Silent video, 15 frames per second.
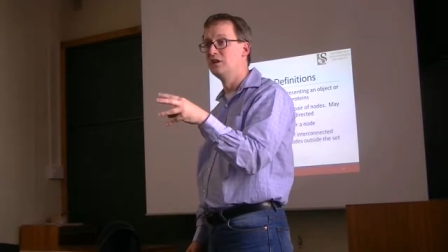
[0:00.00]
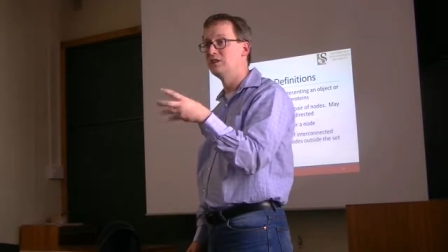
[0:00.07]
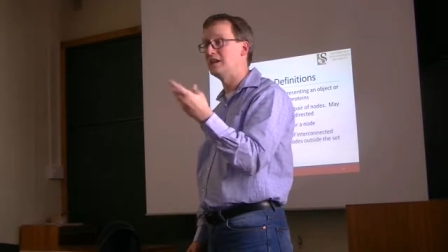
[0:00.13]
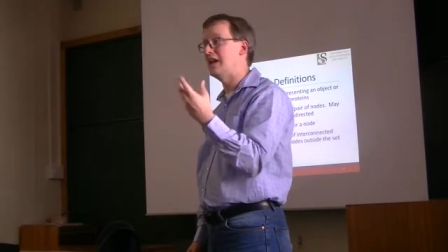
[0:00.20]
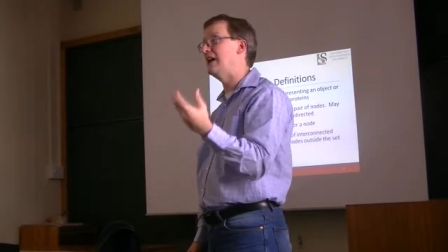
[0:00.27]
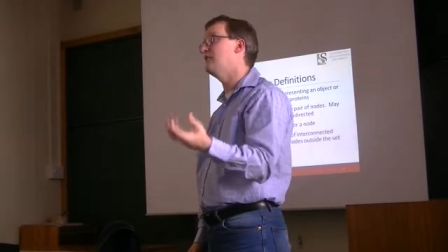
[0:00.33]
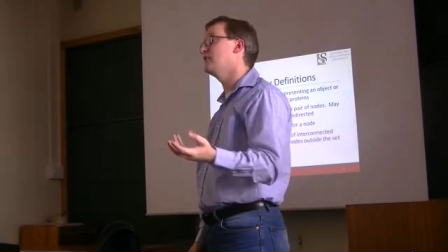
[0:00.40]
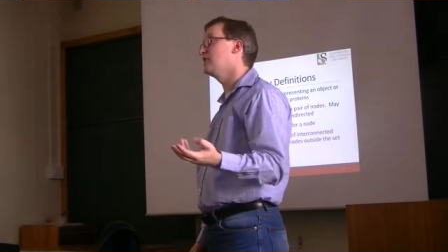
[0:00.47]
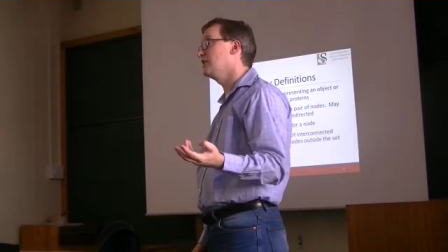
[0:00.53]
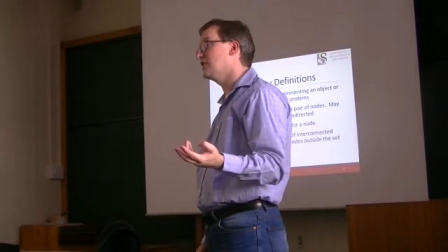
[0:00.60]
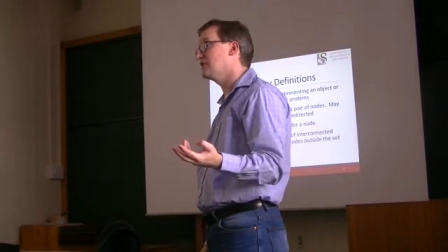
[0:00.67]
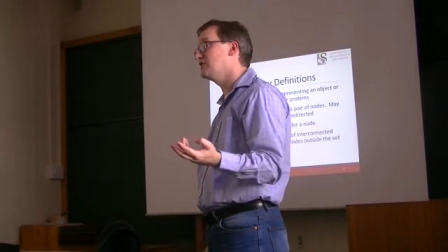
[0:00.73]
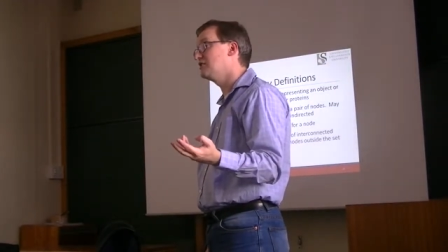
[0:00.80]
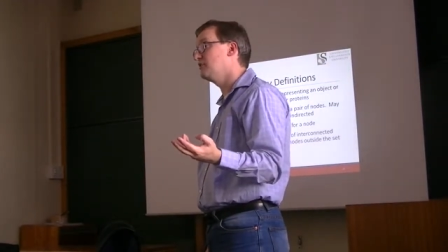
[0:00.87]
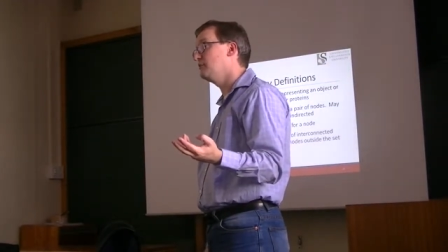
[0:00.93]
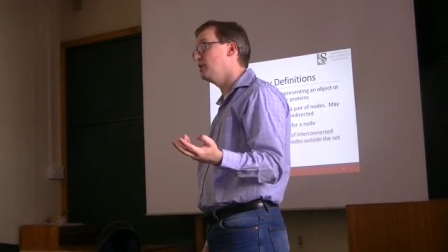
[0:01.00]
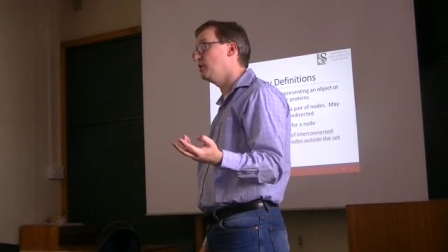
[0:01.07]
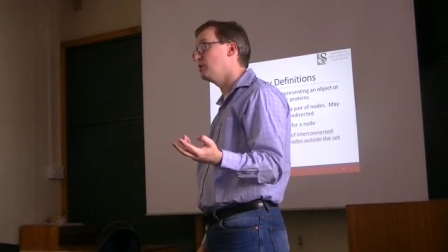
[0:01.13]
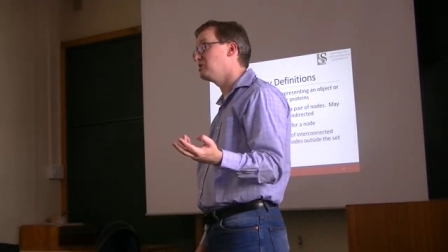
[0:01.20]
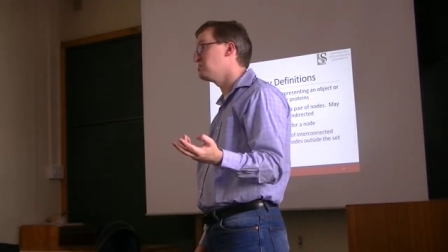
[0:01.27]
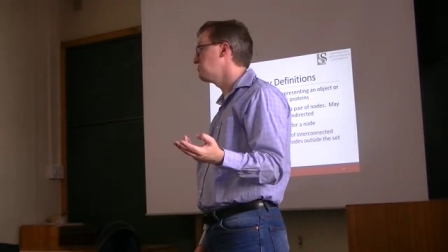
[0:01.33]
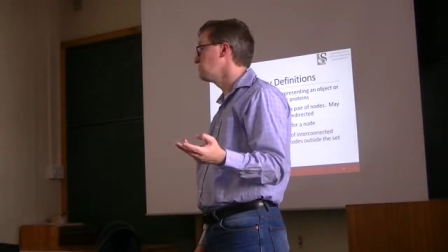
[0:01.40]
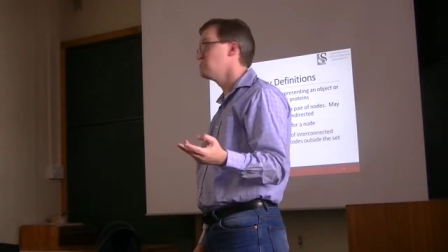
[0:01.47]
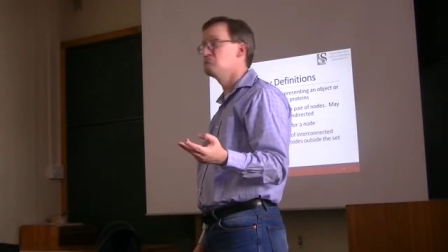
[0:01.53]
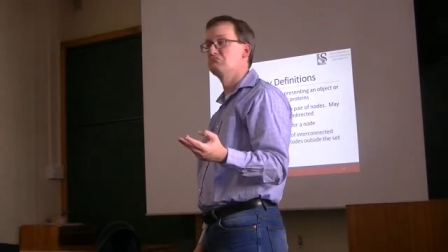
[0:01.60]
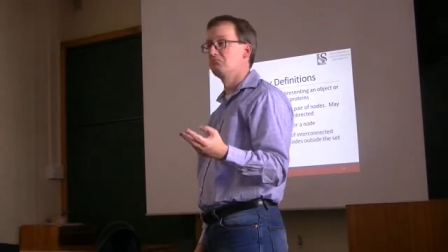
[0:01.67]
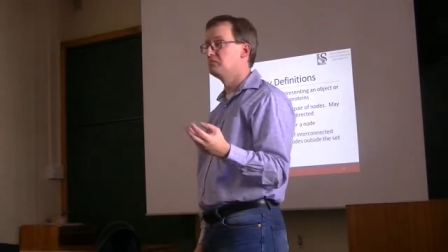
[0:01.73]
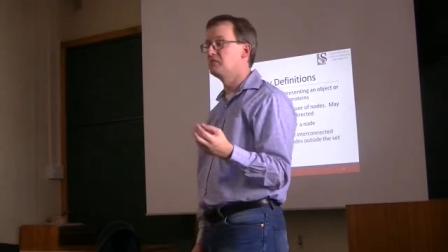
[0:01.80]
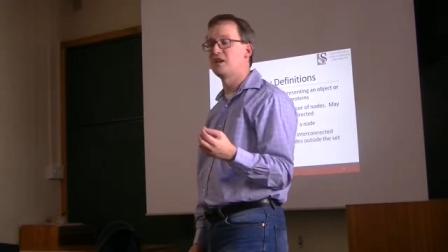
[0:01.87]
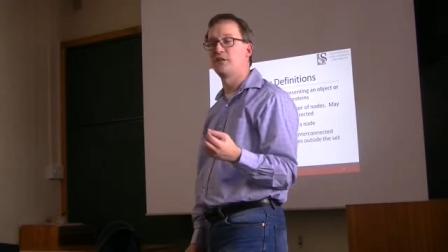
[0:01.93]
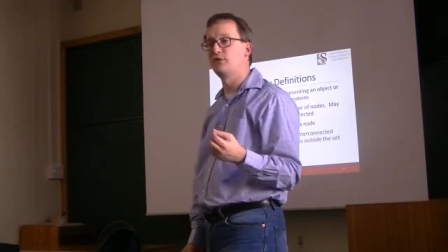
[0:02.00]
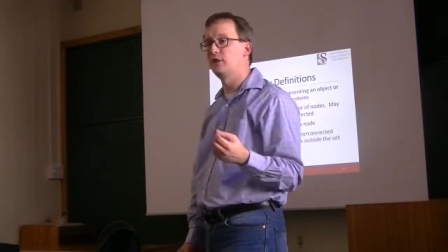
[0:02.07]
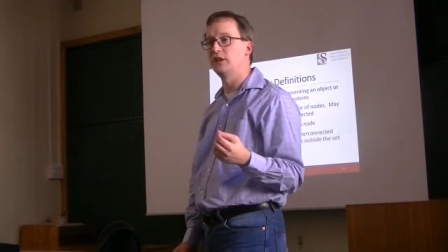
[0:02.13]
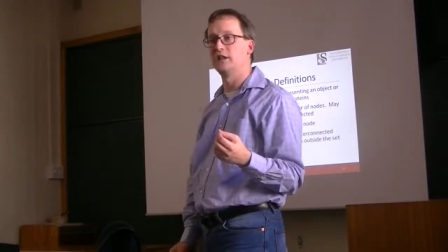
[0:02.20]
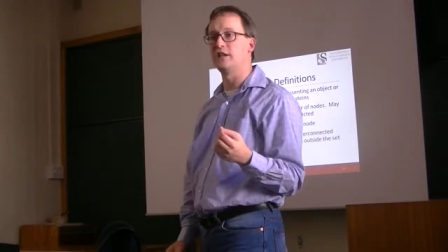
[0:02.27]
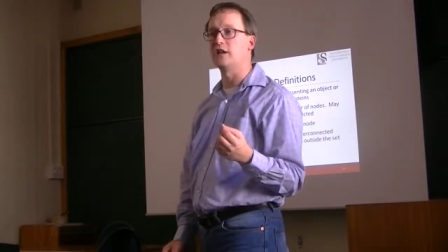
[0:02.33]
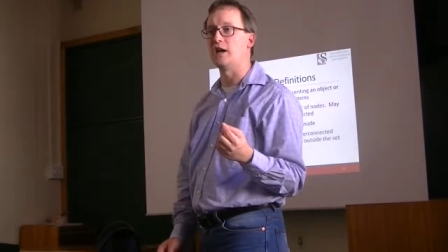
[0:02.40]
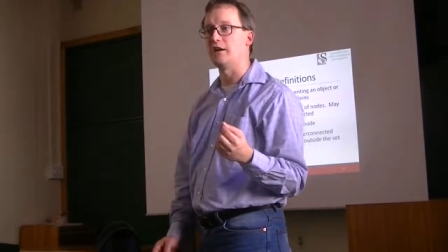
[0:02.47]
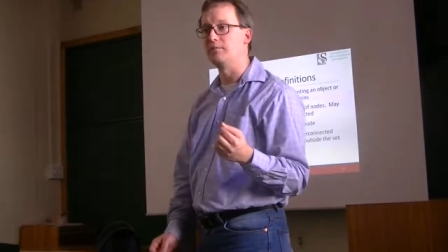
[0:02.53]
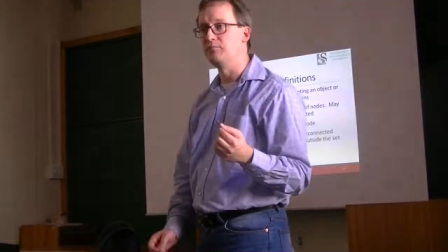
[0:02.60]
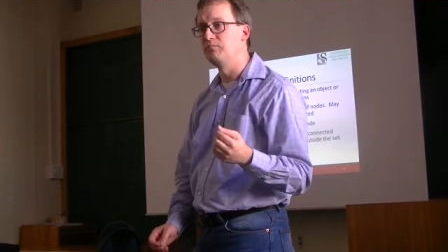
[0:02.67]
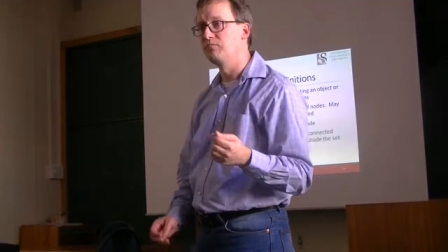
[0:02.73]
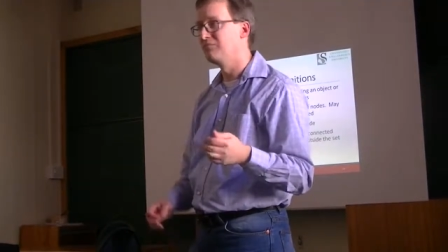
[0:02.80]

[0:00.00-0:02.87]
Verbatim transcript: to have a connected component? Definitely not.